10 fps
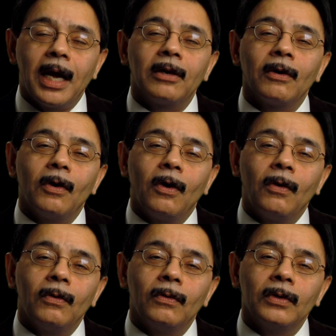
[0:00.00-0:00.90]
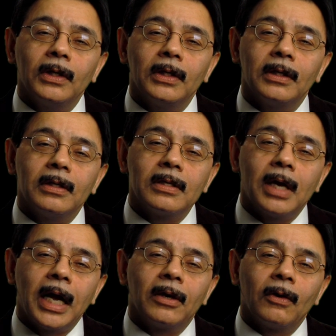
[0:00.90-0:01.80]
I grow old,
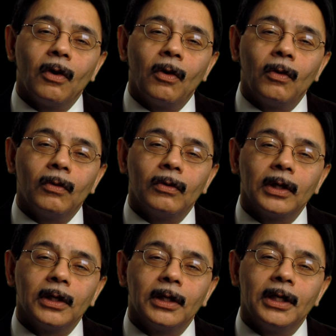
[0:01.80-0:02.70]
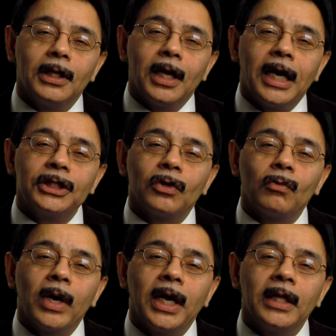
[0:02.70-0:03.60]
I grow old, I
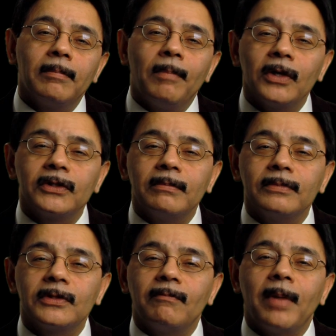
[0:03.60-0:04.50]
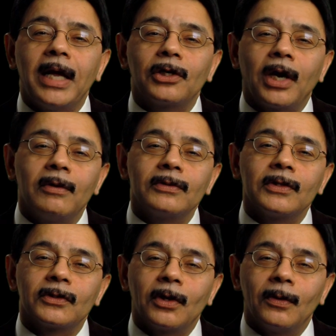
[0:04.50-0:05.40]
shall wear the bottoms of my
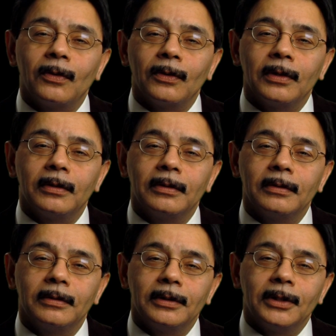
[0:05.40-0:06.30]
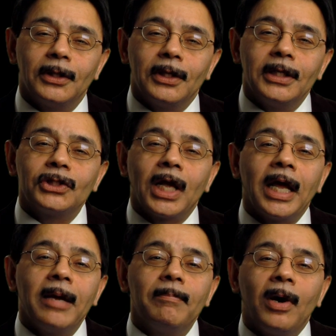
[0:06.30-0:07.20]
trousers rolled.
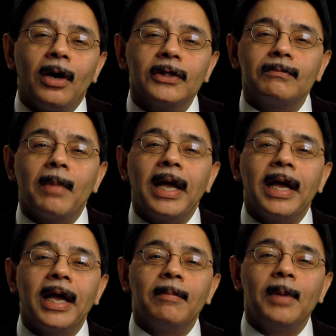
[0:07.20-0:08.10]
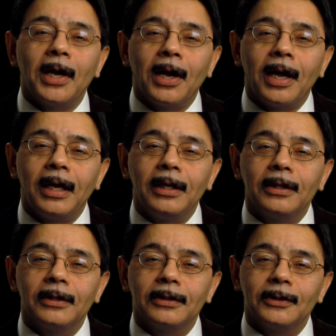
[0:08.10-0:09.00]
Shall I part my hair
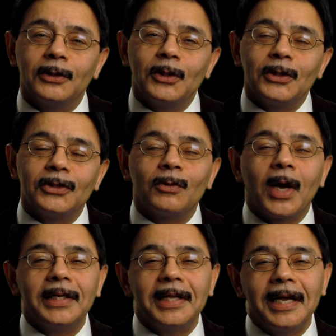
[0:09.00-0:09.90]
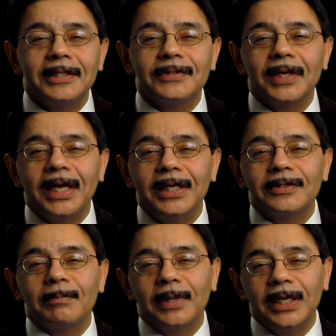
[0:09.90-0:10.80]
behind? Do I dare to
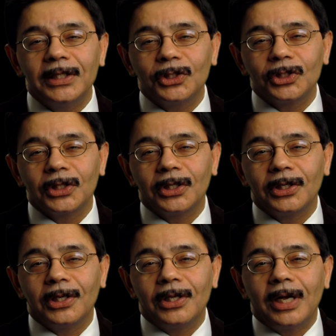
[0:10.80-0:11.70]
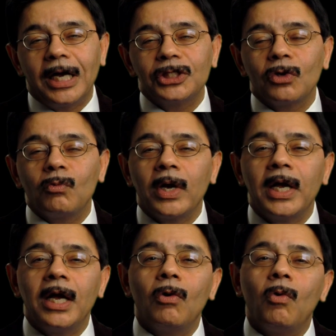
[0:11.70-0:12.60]
eat a peach? I shall
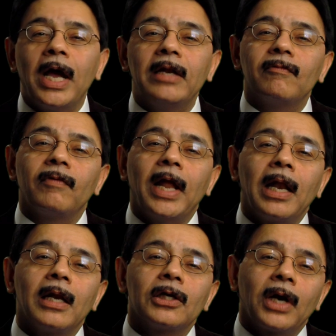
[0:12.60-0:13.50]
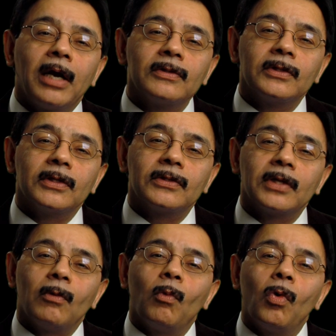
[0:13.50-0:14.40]
wear white flannel
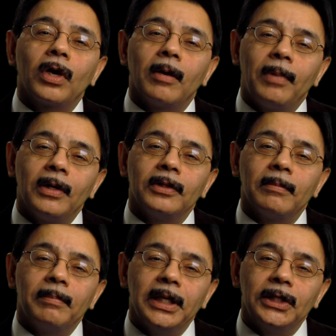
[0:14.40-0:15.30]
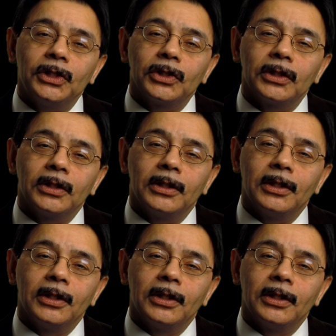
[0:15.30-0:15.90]
trousers and walk upon the beach.